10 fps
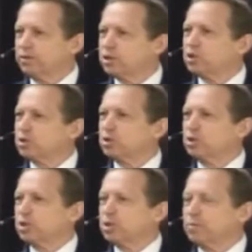to this
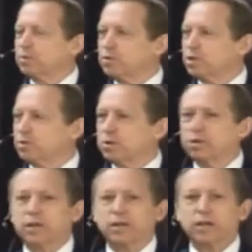looks like something we should
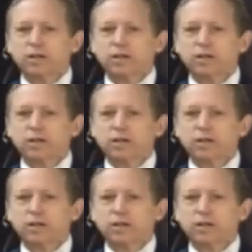work on,